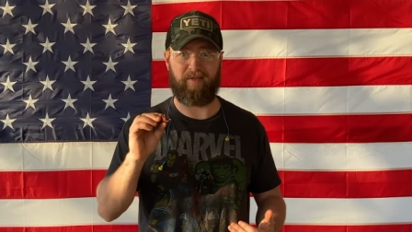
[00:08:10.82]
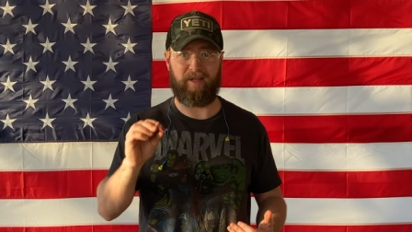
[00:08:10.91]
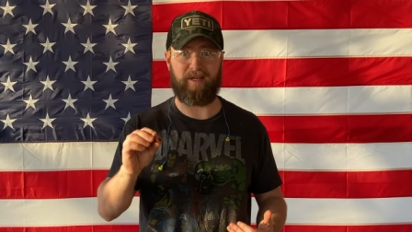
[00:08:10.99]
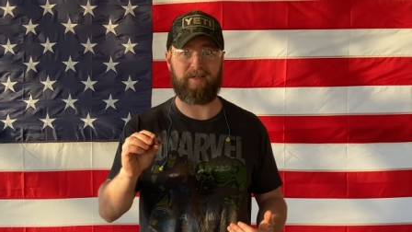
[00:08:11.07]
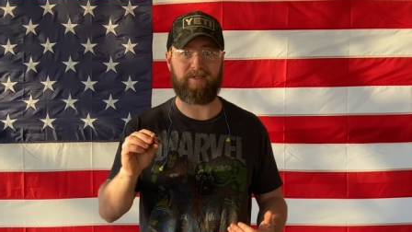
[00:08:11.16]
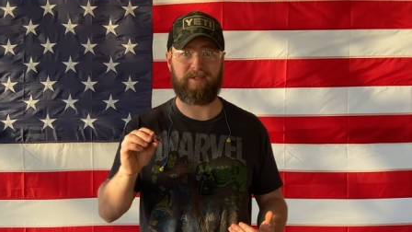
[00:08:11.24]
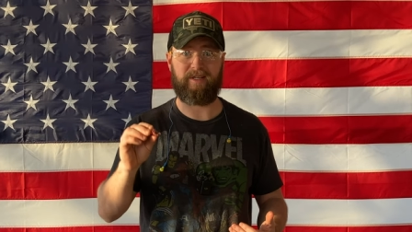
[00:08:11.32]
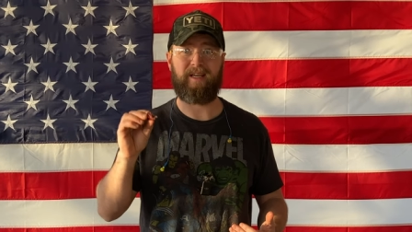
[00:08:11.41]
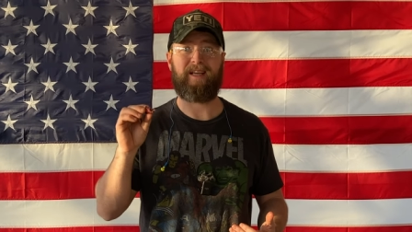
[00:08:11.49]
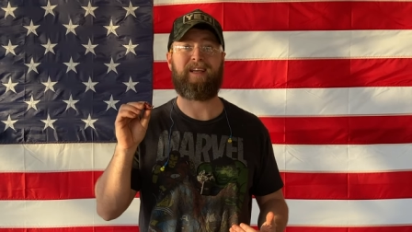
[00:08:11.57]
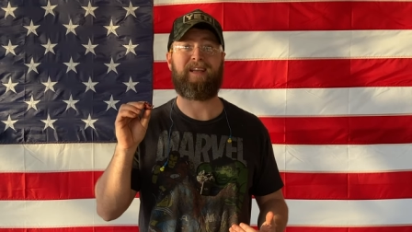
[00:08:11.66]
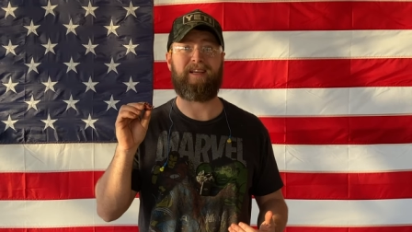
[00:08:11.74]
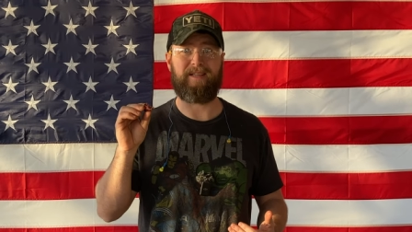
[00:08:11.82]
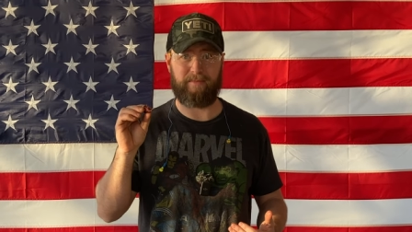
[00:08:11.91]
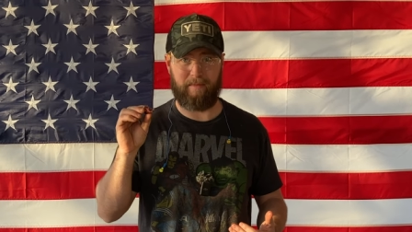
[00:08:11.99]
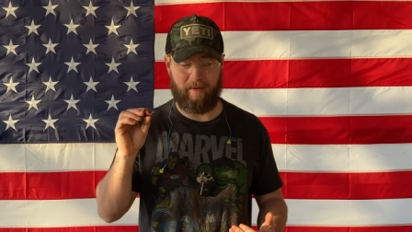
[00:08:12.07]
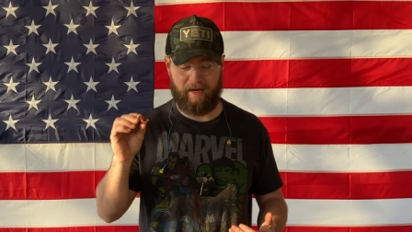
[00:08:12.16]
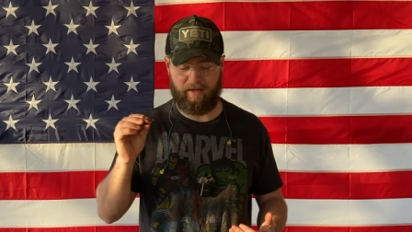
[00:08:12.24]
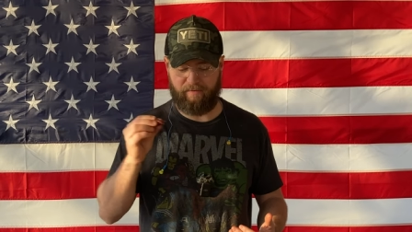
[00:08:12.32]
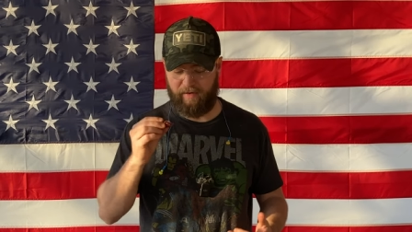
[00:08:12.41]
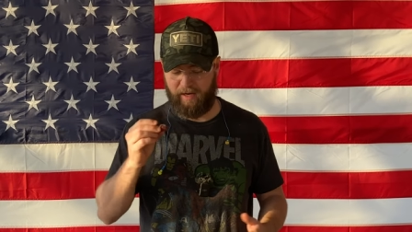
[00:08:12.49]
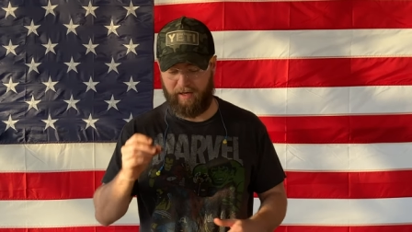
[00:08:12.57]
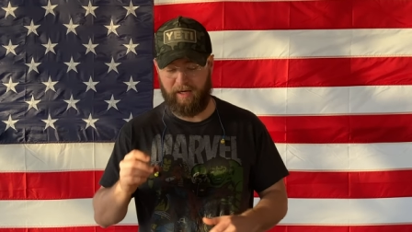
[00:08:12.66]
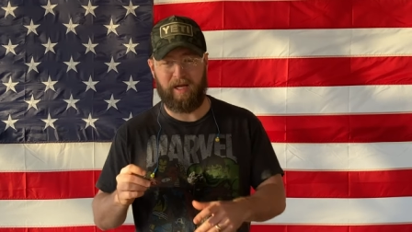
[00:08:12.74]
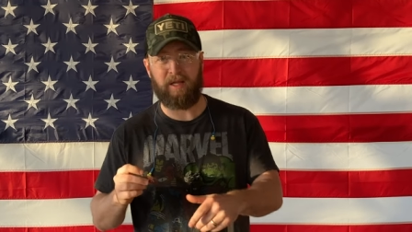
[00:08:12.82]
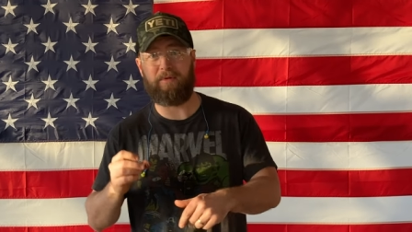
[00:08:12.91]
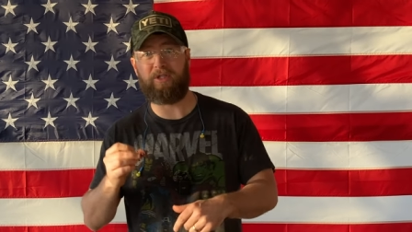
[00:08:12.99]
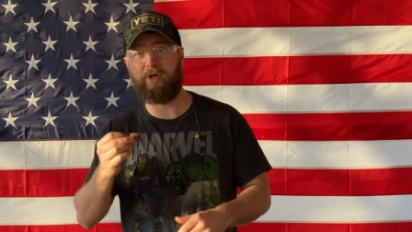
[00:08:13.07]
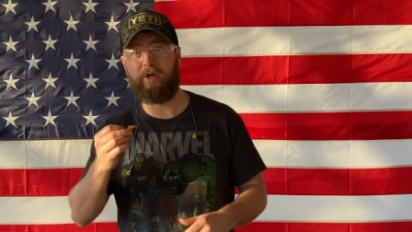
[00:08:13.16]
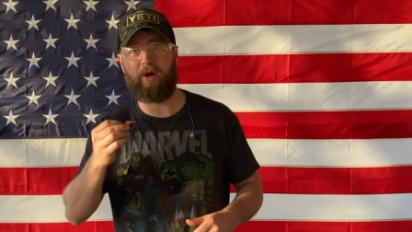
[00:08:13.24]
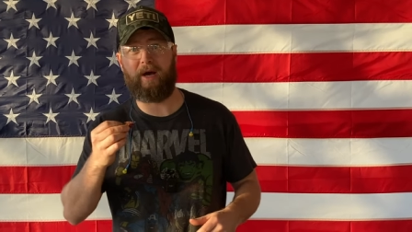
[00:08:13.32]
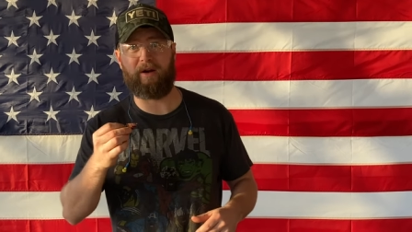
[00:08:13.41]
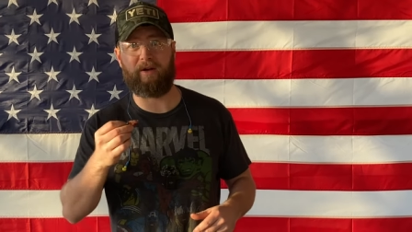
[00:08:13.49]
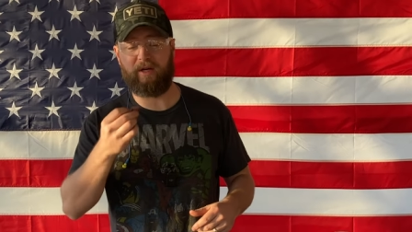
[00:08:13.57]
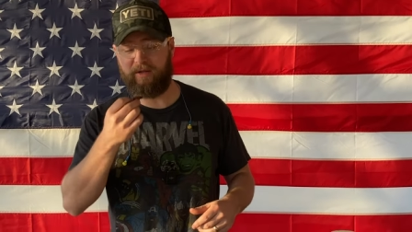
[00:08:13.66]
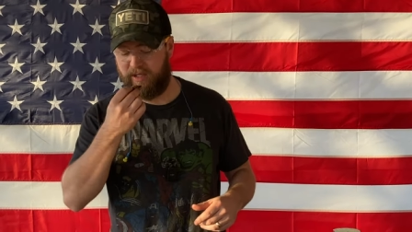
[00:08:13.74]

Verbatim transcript: this is mighty fine. Let me show y'all how to cut